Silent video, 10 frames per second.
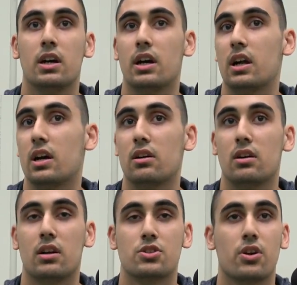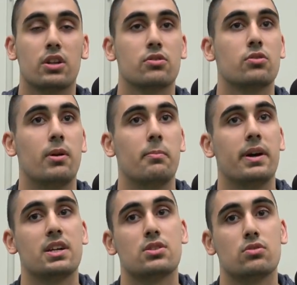And I'll, I'll try to do my
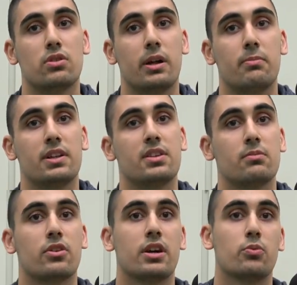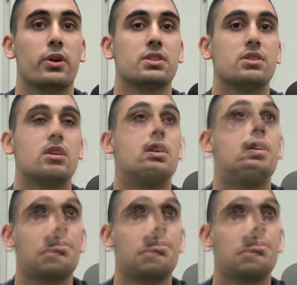best to help my team to get wins.